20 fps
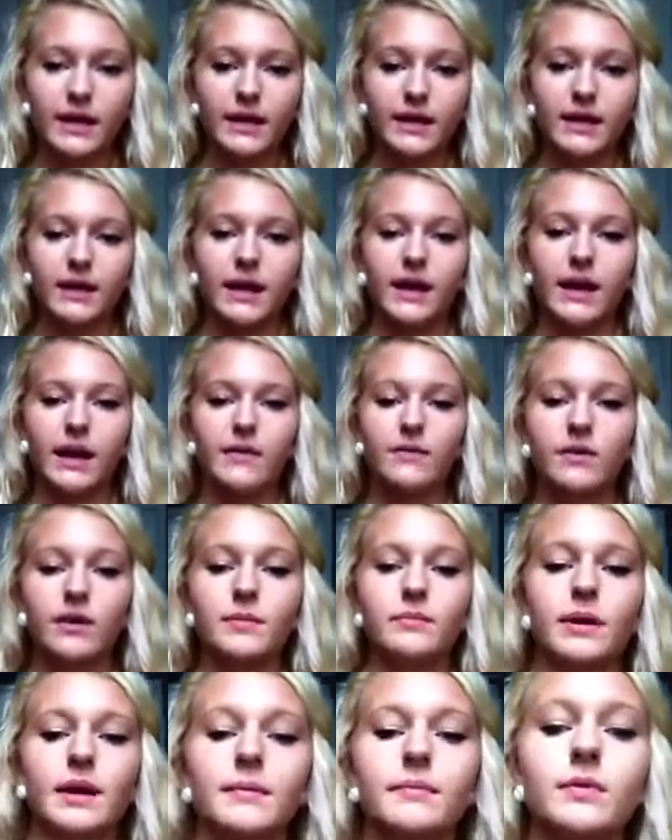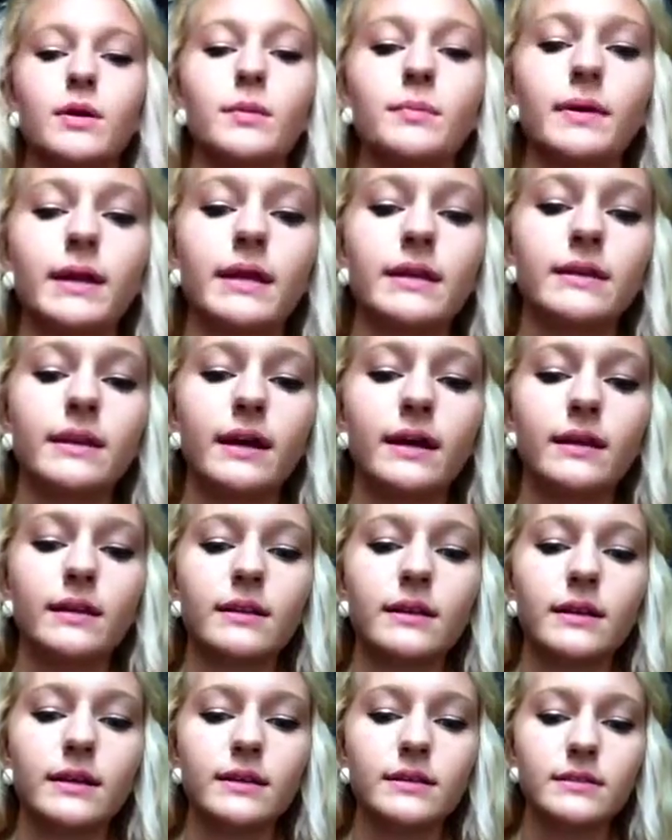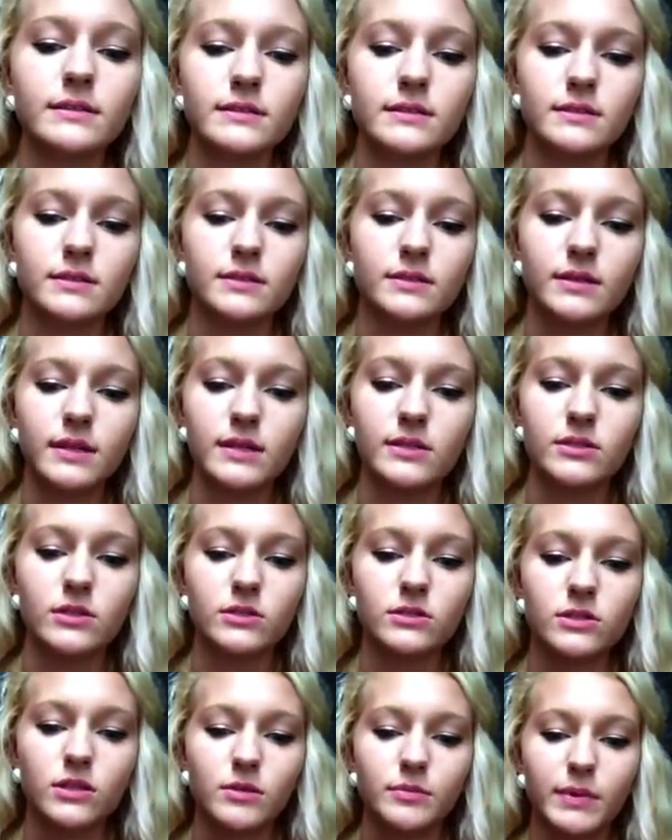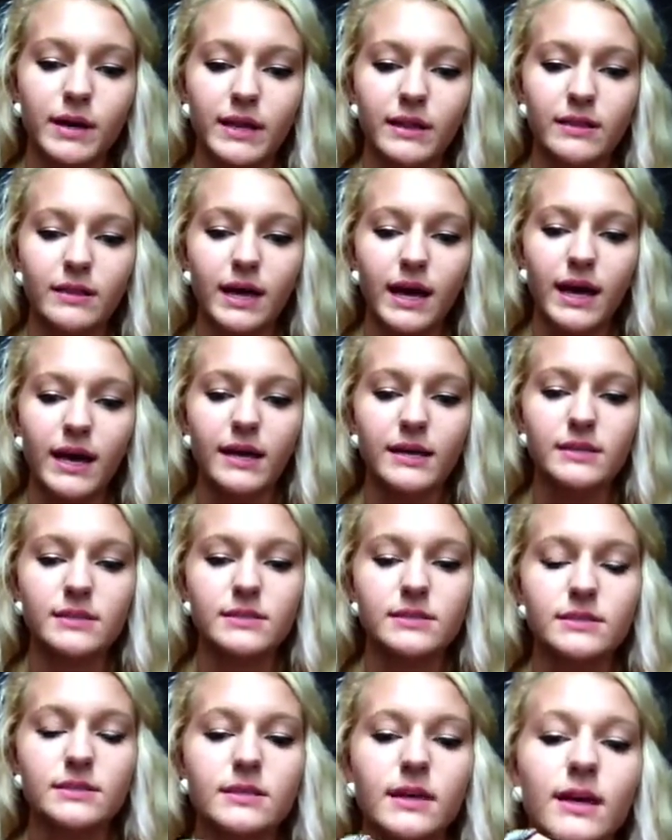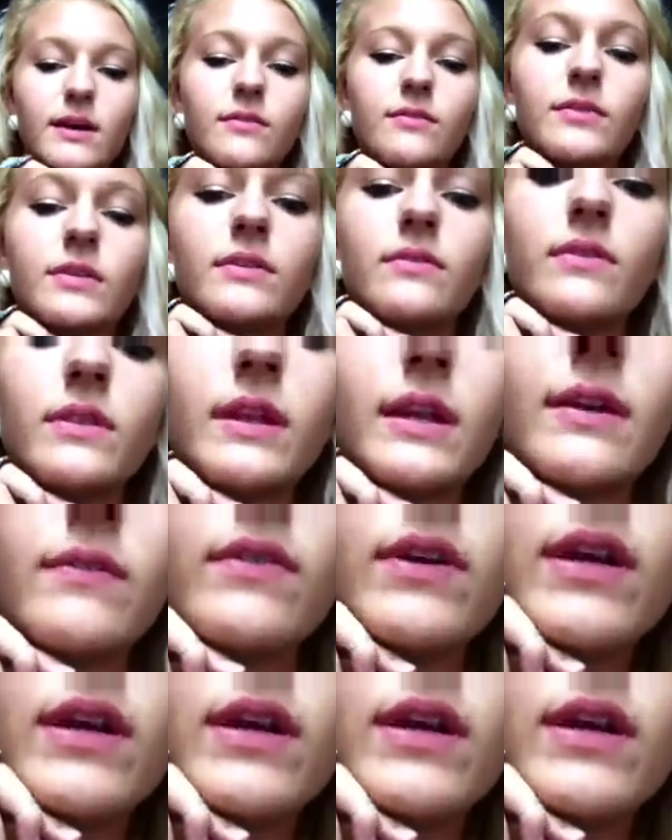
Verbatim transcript: And I have on my mermaid necklace, as y'all saw in my last outfit of the day